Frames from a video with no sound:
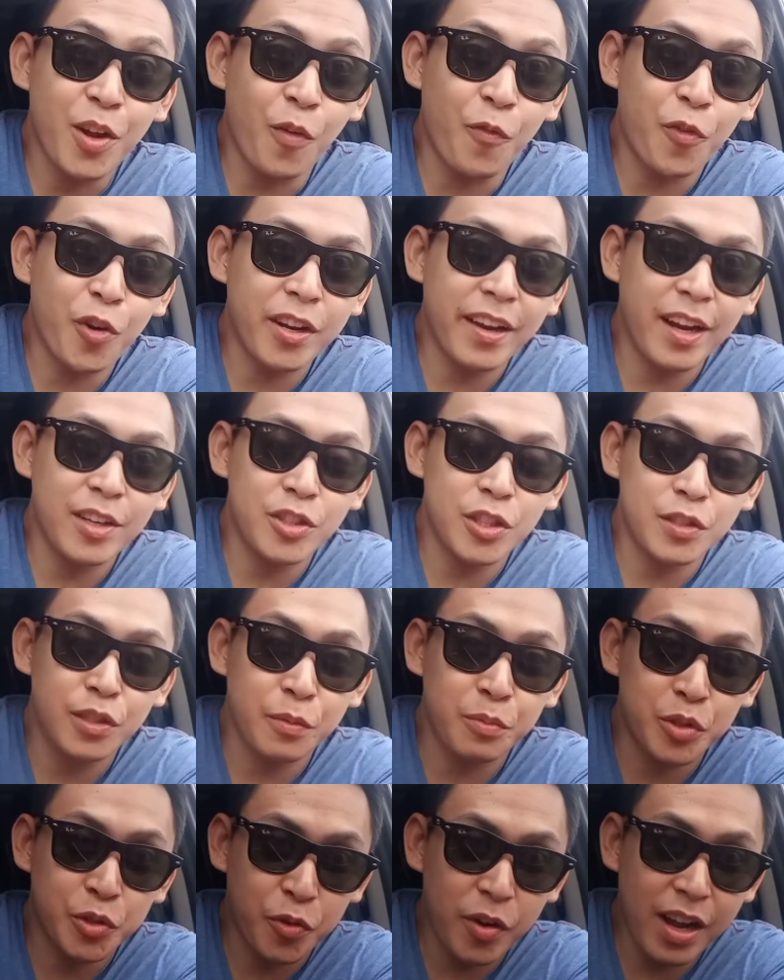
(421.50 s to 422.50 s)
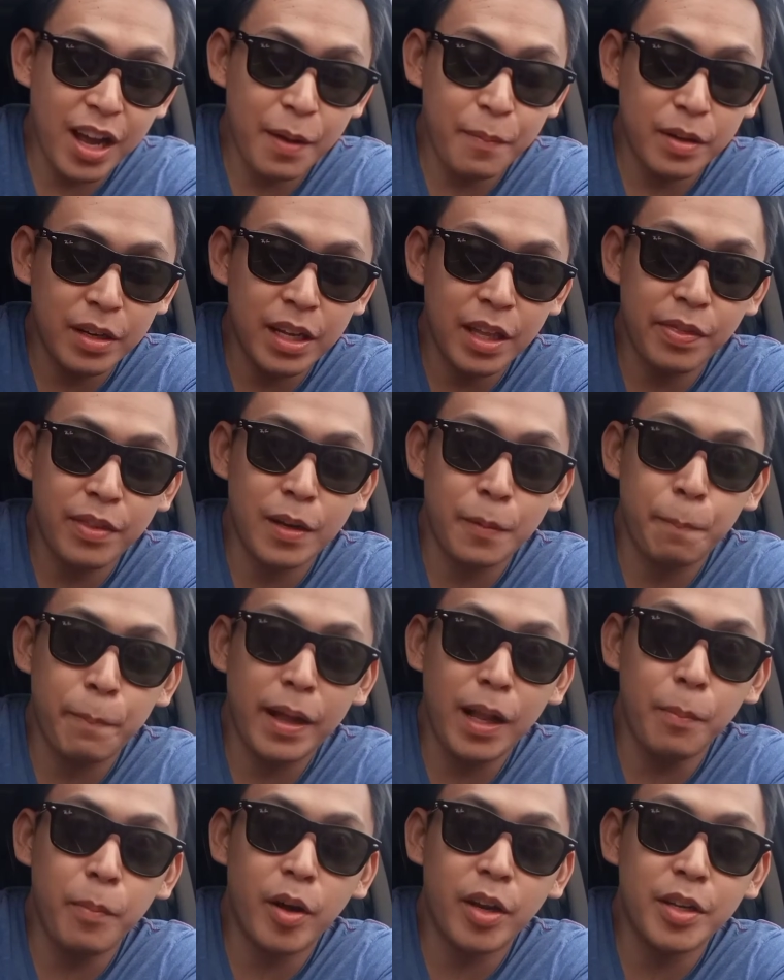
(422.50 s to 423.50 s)
forget to subscribe and hit that bell
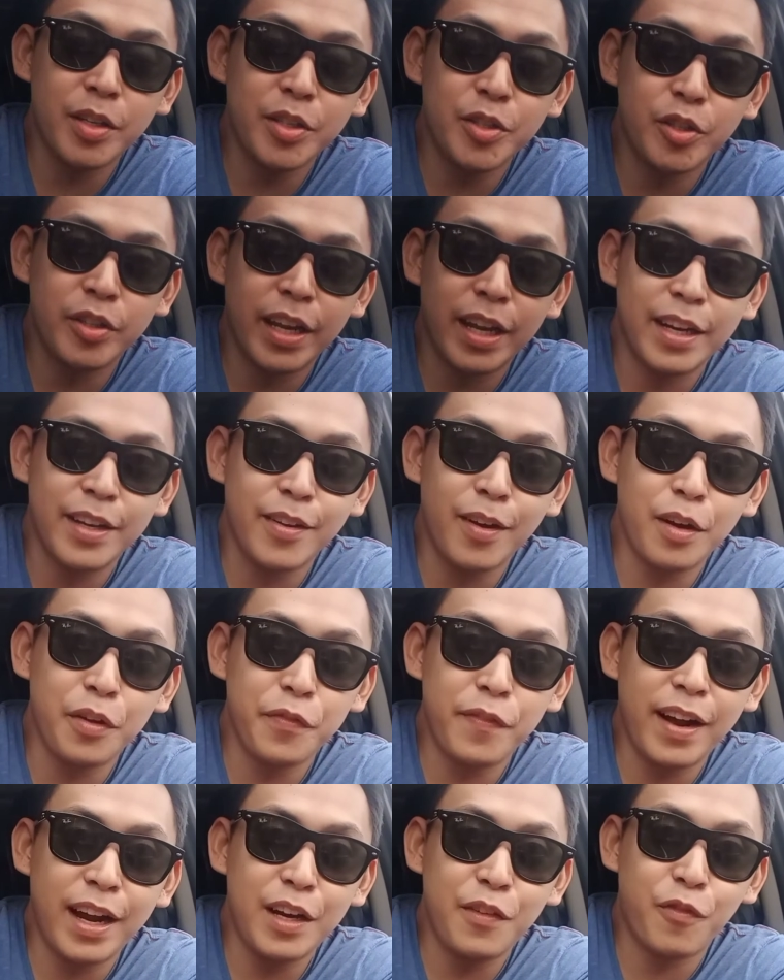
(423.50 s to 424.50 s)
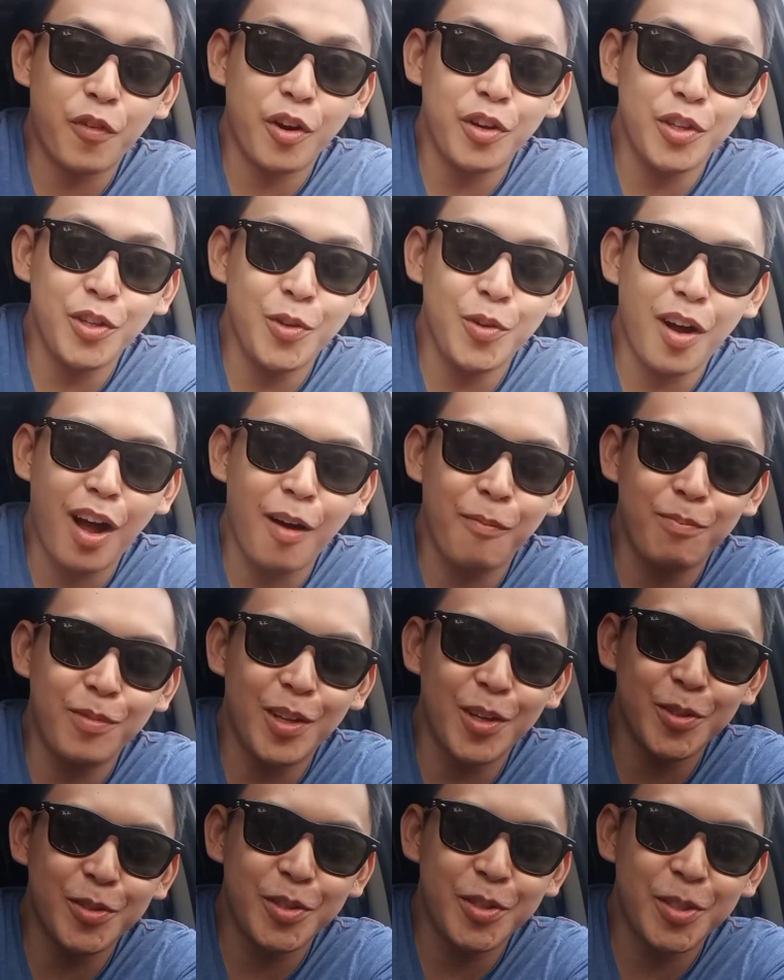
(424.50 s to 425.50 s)
button to get notified for new
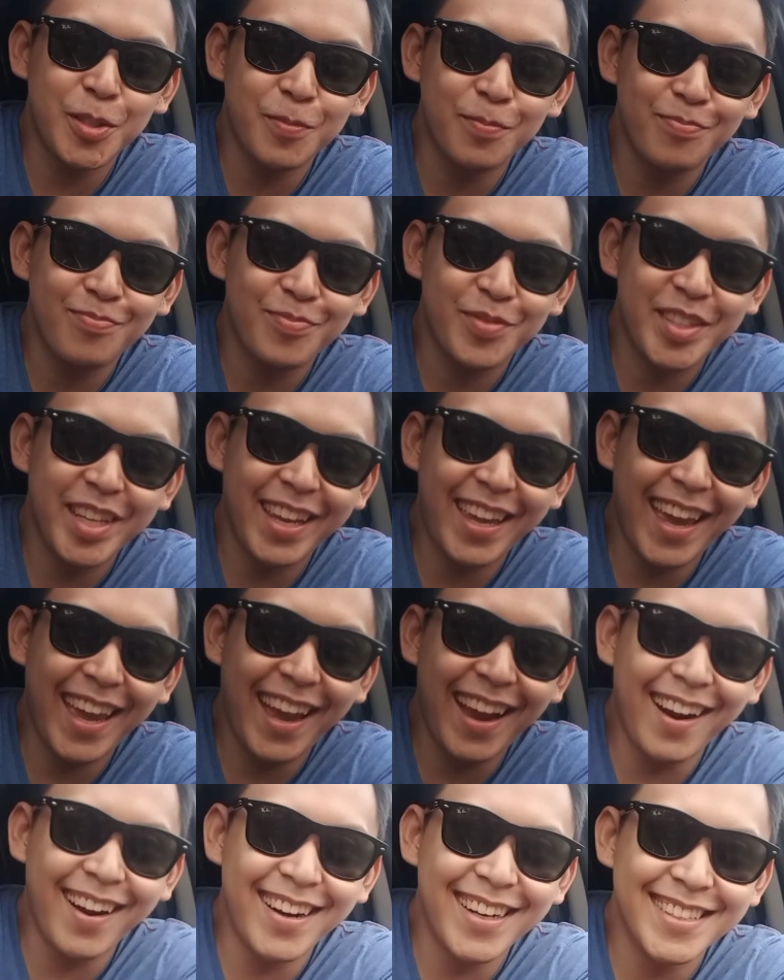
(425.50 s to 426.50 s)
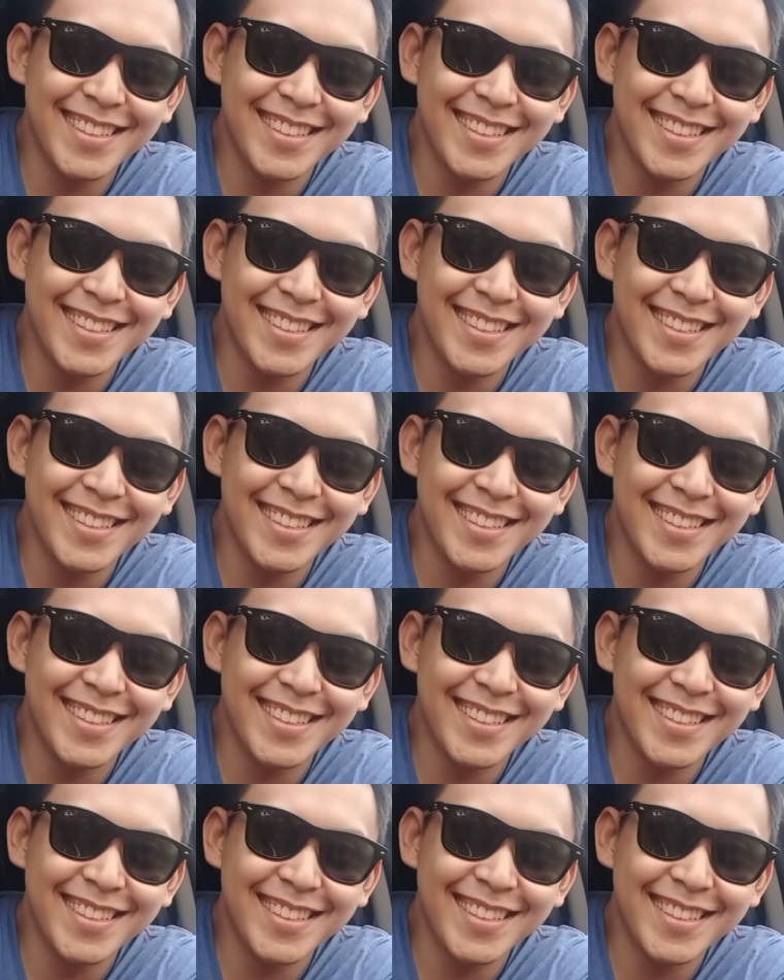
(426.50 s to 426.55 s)
uploads. Take care.